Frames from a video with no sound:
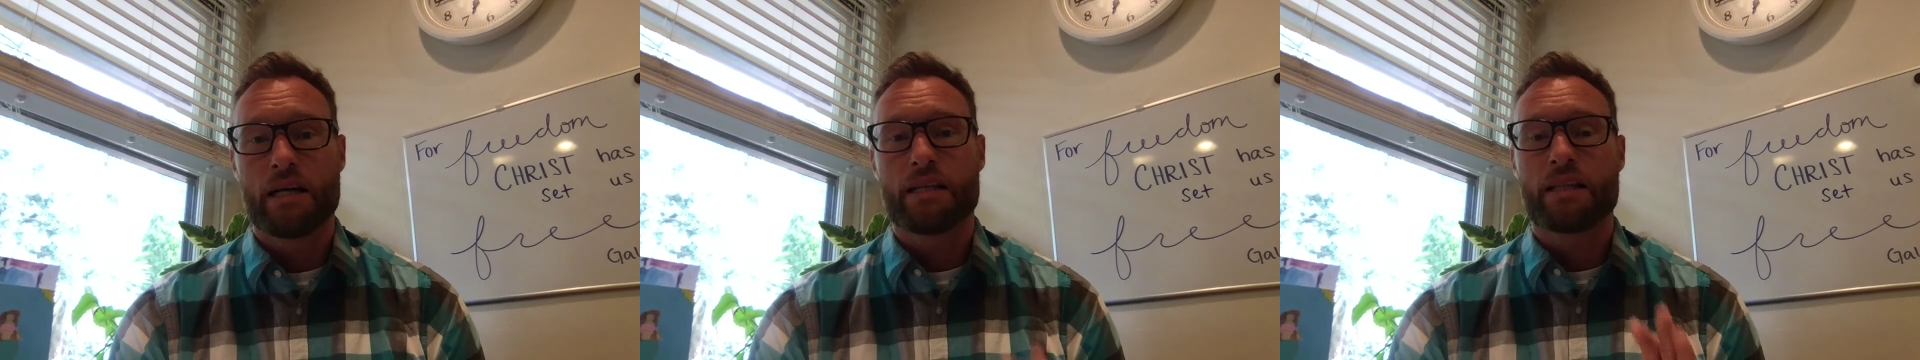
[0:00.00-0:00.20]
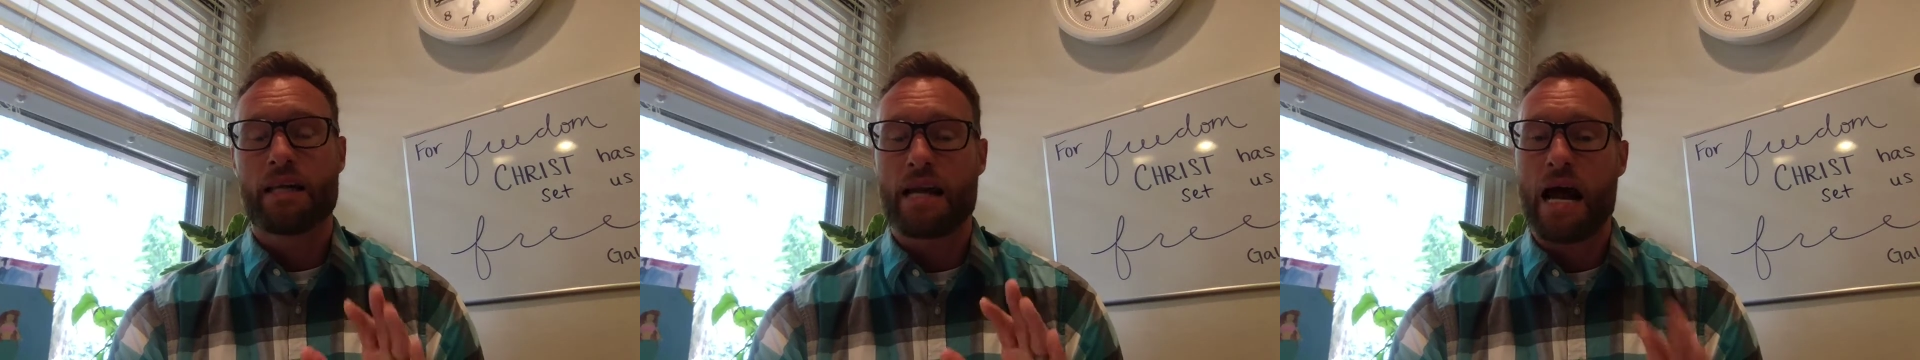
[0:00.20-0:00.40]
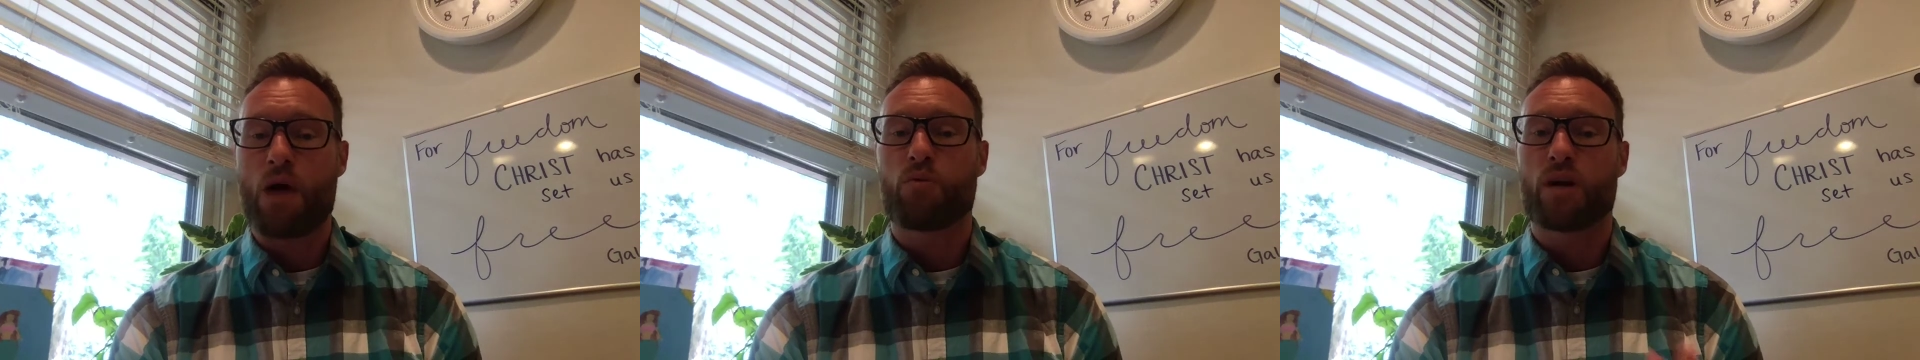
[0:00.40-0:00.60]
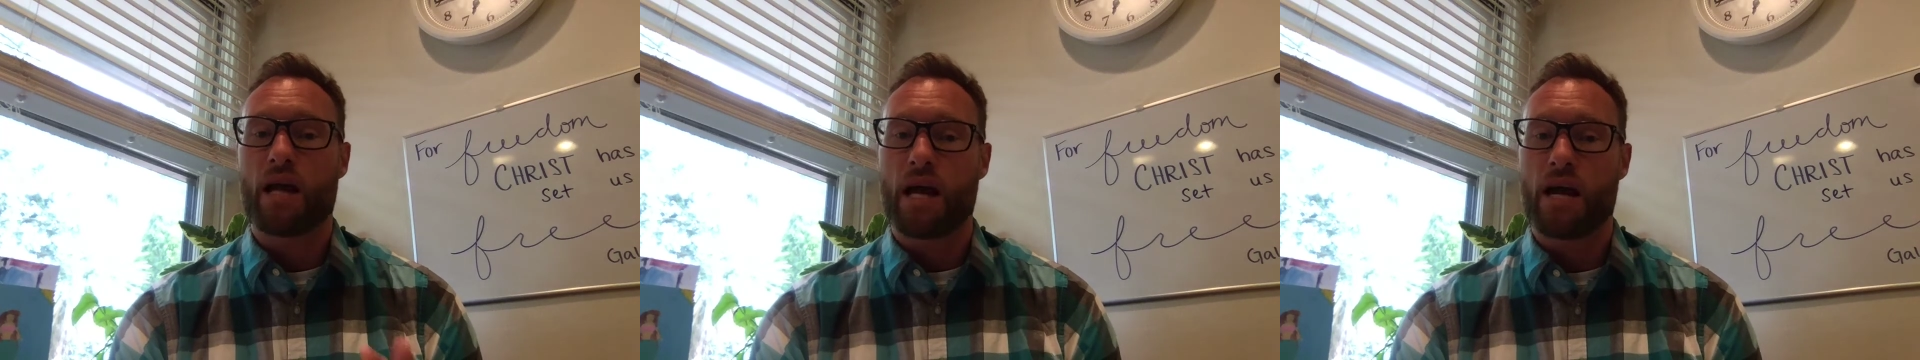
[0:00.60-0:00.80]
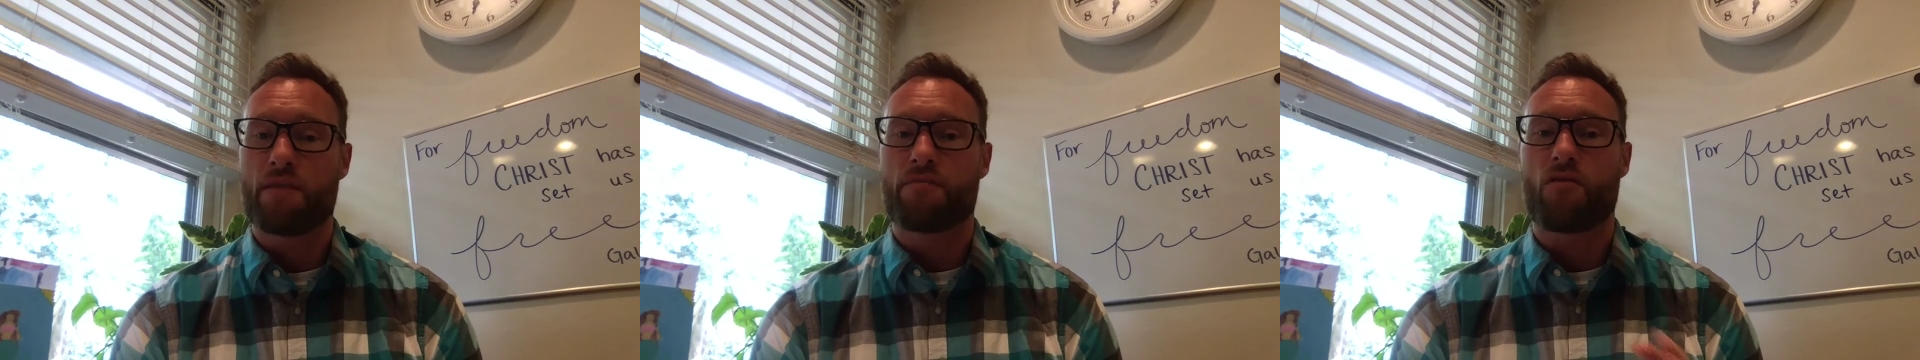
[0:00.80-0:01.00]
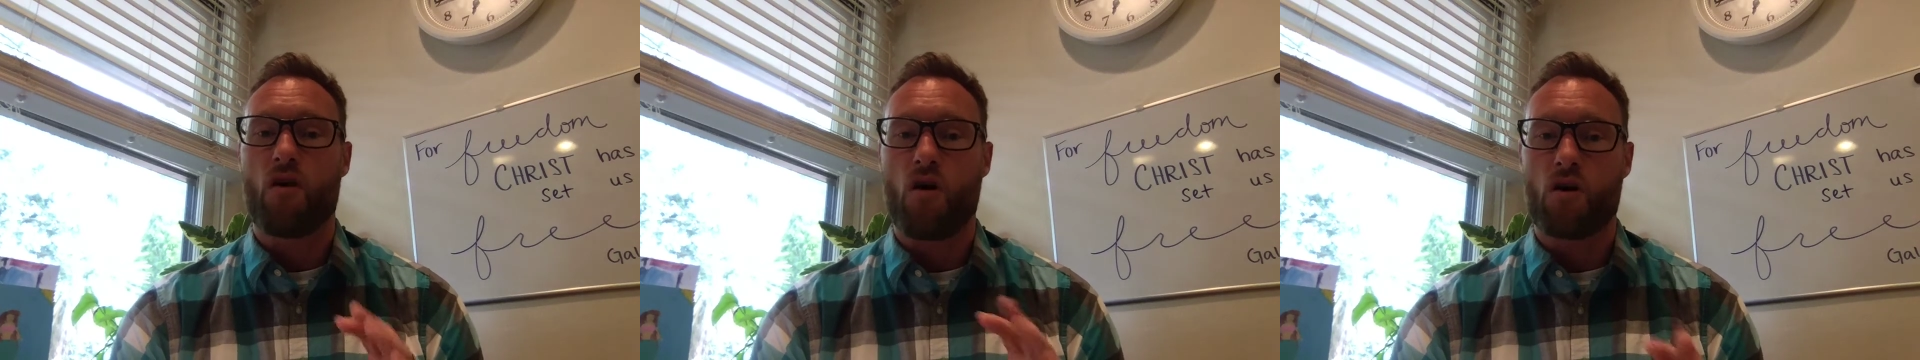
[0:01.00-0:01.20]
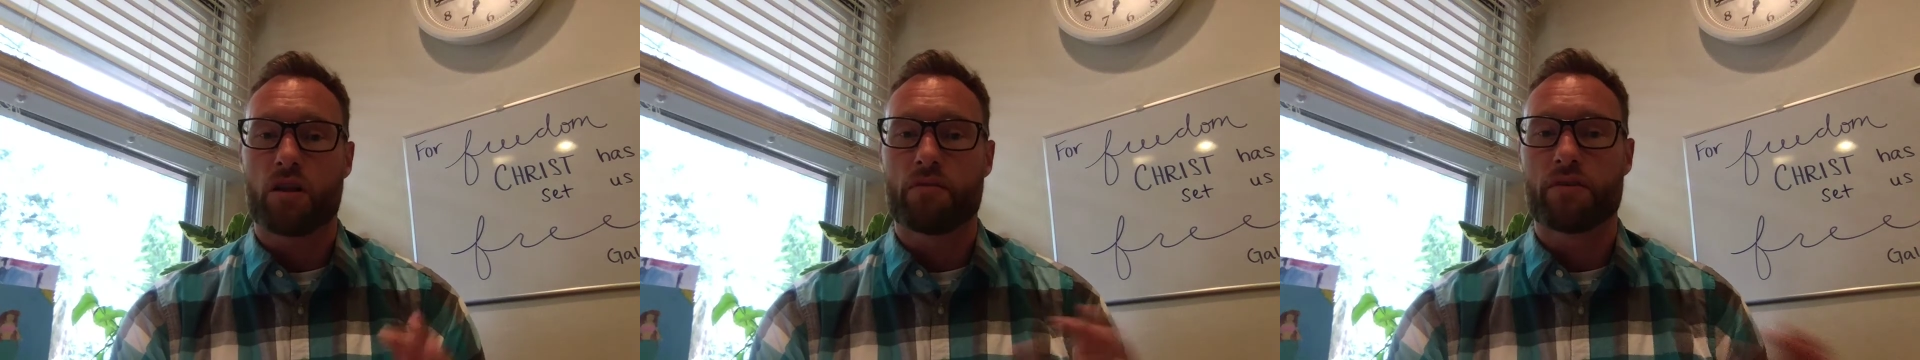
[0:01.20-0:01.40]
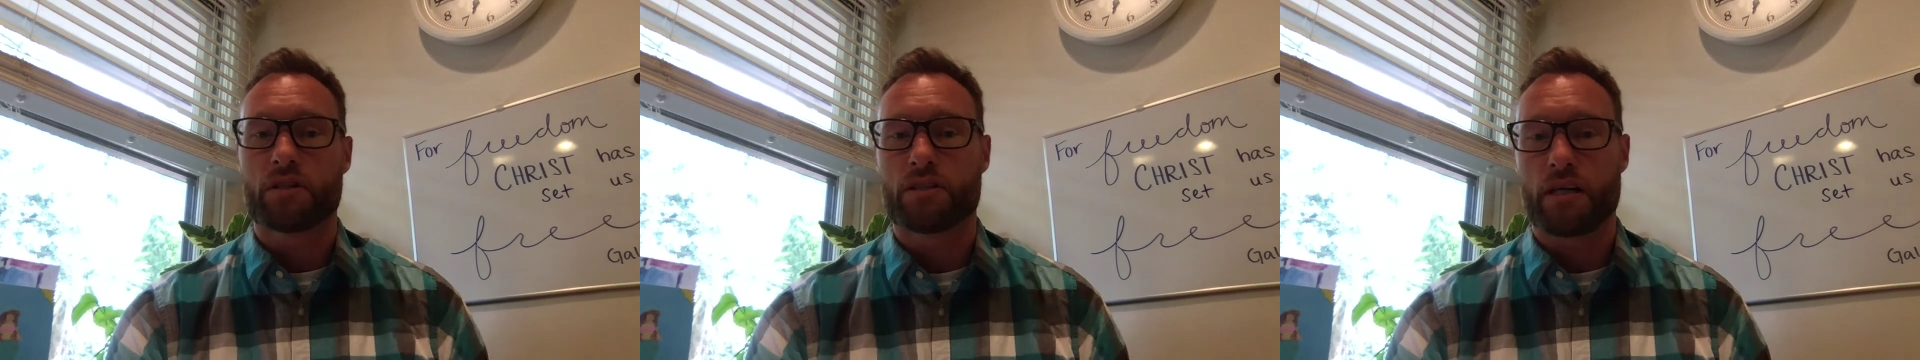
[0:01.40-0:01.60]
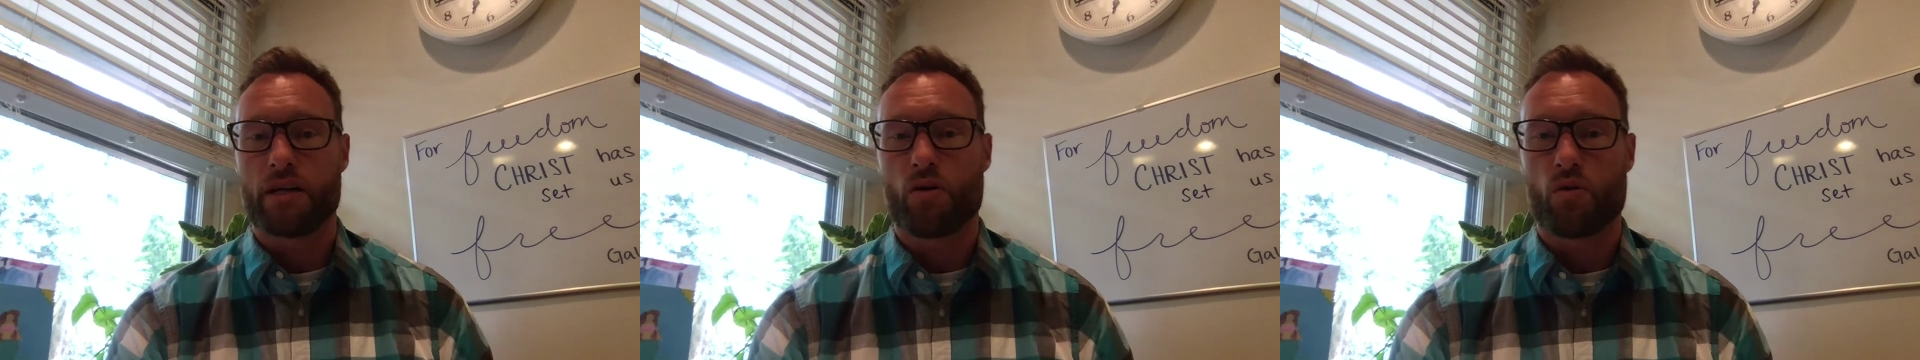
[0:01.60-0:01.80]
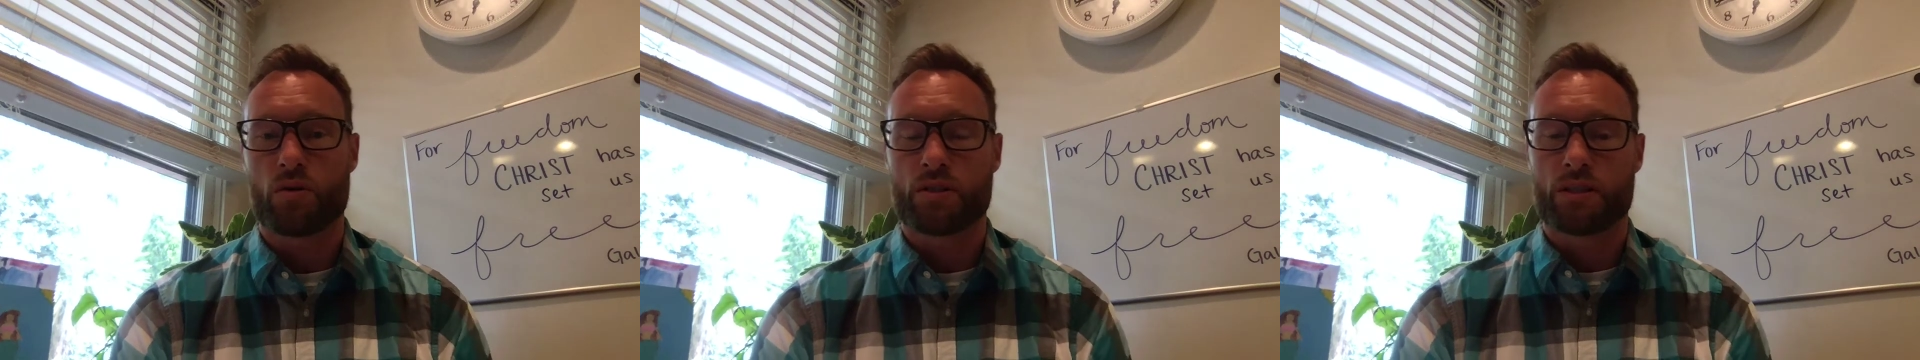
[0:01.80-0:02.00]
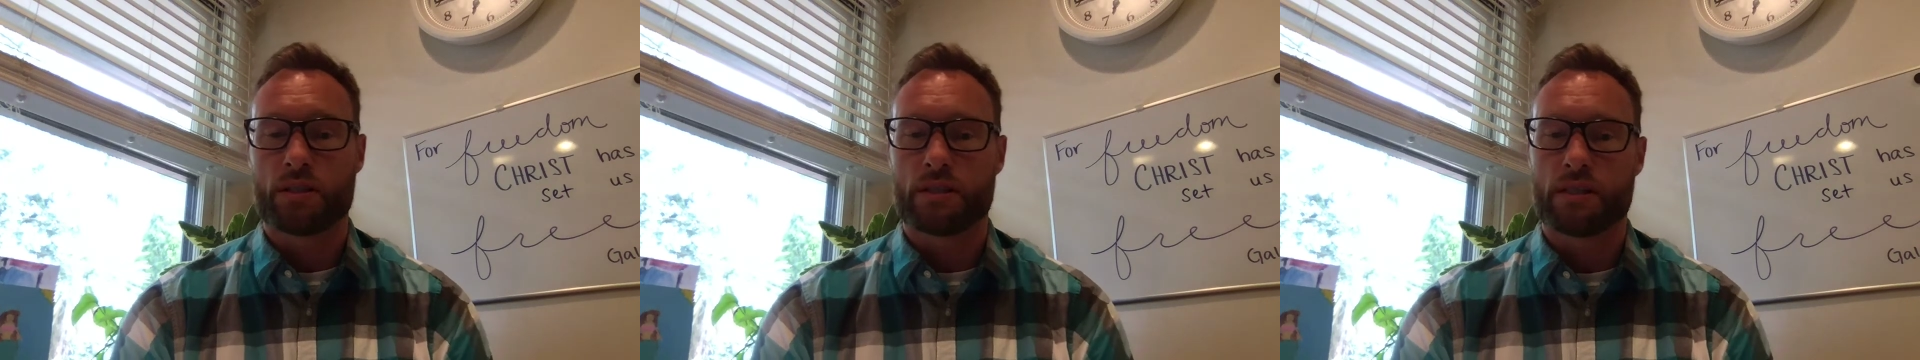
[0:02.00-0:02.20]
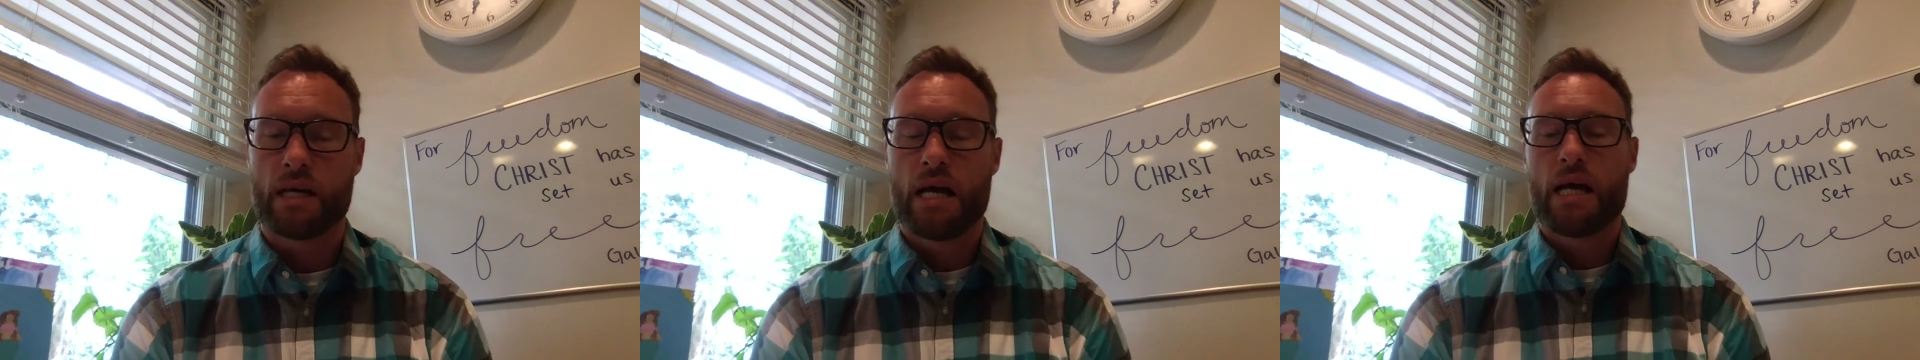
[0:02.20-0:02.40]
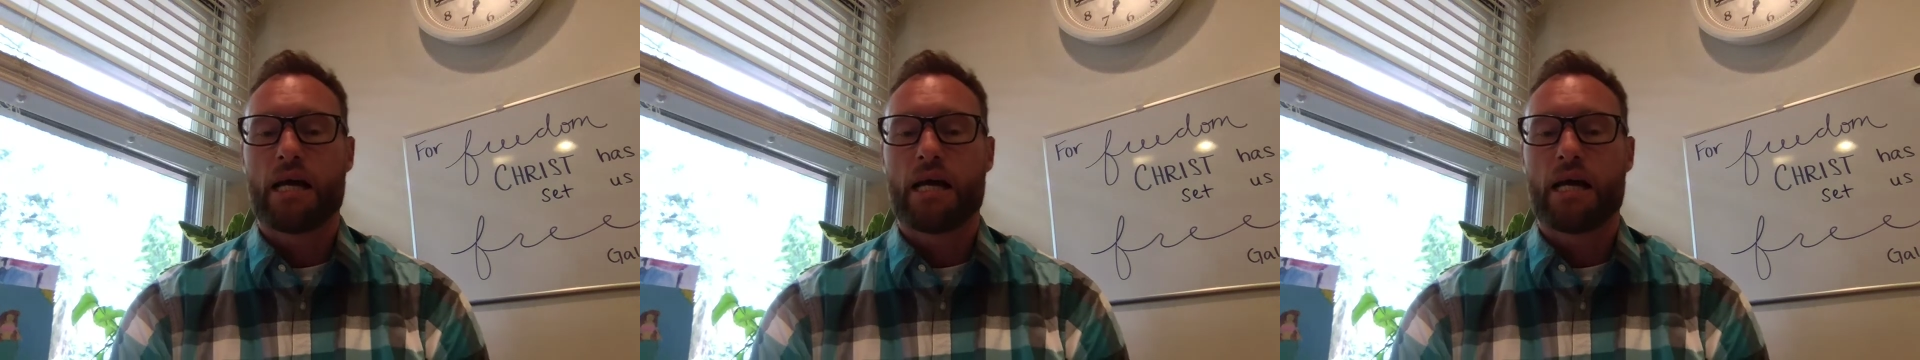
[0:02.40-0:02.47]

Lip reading: that I would have for all of us at Origin